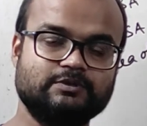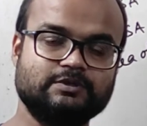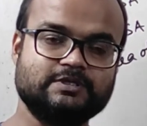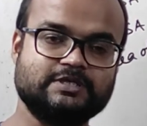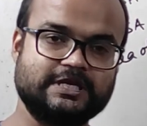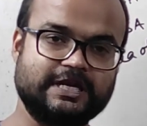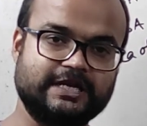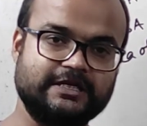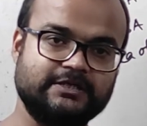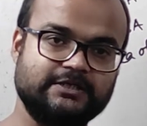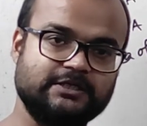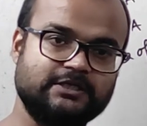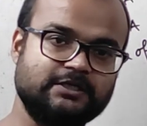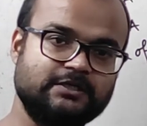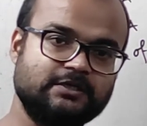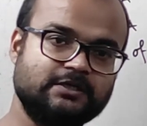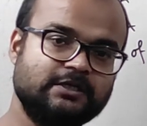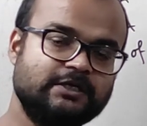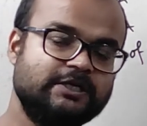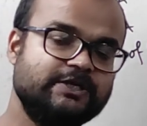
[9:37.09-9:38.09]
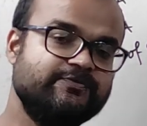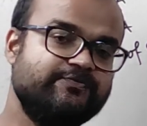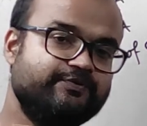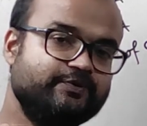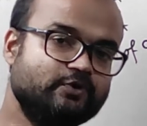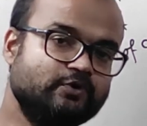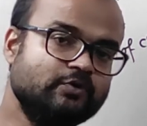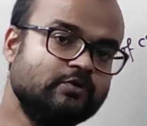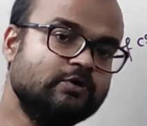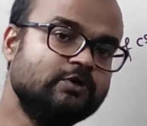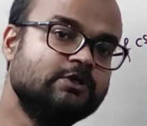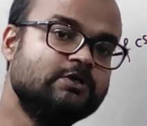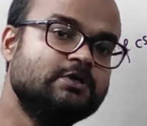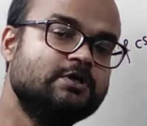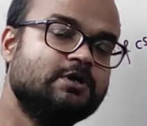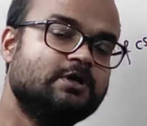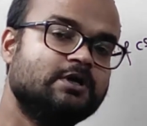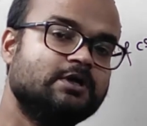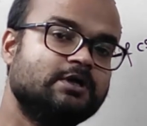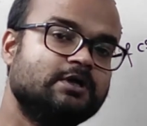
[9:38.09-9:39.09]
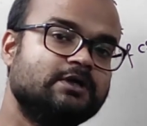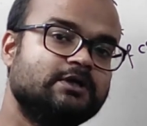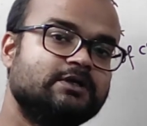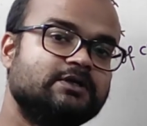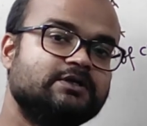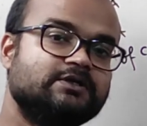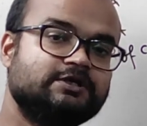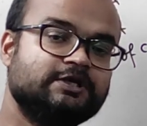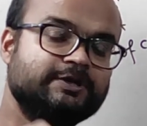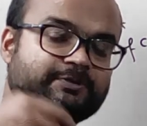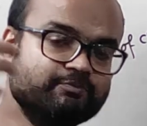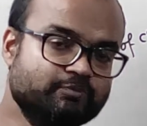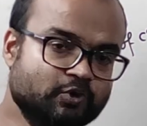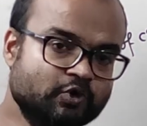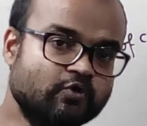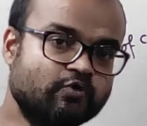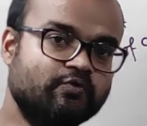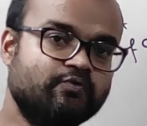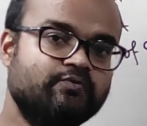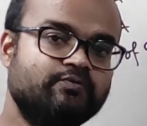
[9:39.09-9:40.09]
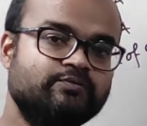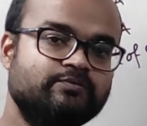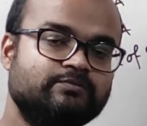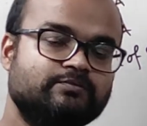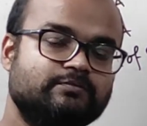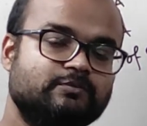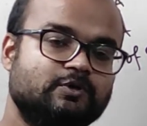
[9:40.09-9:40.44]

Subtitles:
cylinder, if you remove